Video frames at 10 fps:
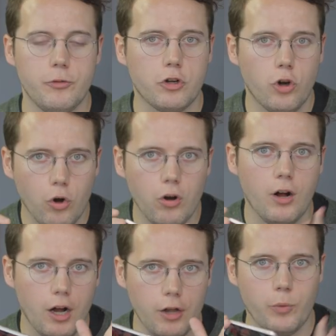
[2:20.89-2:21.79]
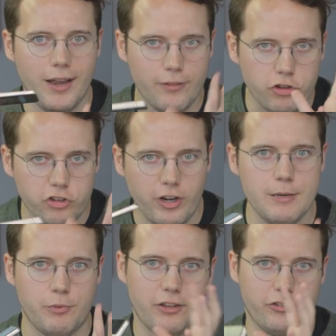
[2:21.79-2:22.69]
The core hardware, the
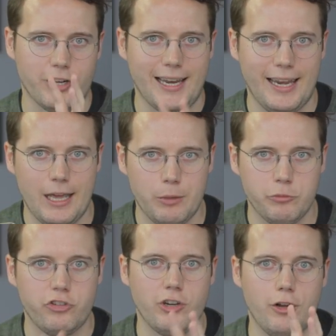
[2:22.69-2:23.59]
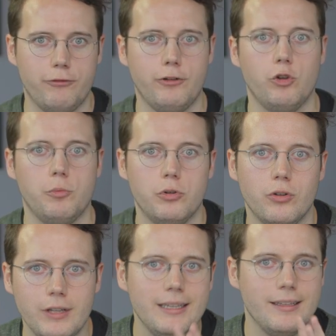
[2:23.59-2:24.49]
shape, that sort of clamshell foldable,